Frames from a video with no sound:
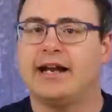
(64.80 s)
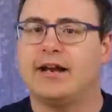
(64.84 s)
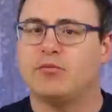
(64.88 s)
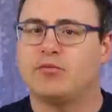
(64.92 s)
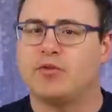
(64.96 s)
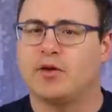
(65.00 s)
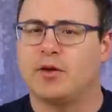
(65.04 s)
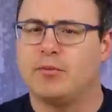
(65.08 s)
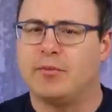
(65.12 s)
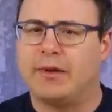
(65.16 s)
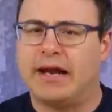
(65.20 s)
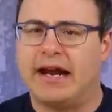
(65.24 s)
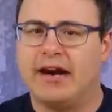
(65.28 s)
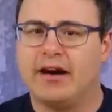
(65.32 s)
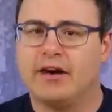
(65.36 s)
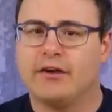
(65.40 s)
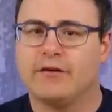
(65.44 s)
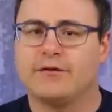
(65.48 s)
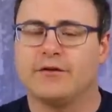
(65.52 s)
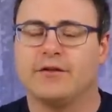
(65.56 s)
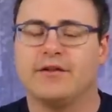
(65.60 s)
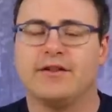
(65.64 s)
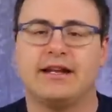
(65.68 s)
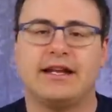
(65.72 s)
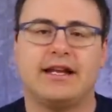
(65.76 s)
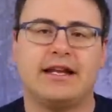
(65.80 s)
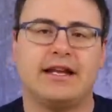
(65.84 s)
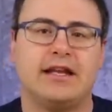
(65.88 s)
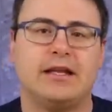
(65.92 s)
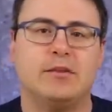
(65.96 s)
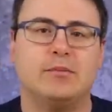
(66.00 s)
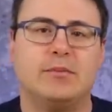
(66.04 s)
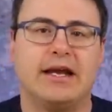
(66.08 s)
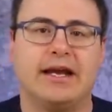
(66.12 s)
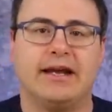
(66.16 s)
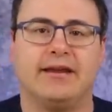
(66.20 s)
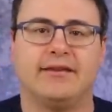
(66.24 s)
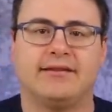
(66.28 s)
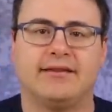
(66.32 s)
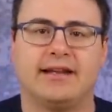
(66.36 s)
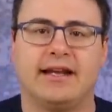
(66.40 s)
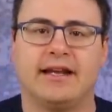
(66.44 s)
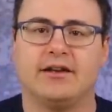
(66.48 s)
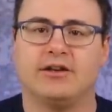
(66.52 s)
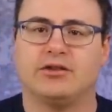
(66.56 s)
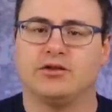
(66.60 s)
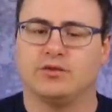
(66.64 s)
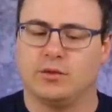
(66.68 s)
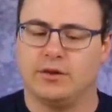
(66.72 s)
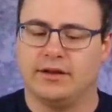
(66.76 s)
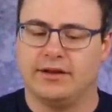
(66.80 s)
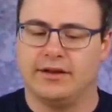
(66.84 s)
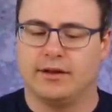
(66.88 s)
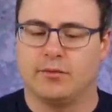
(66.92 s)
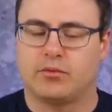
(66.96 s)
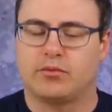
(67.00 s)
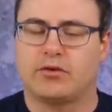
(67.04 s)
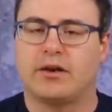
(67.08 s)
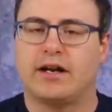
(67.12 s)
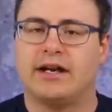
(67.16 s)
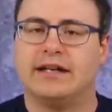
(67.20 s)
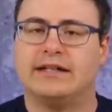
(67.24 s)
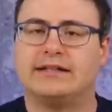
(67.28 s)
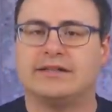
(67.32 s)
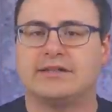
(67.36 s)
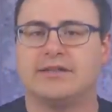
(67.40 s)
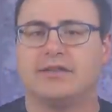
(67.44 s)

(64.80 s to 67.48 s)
and prepare for the eBay sales when the price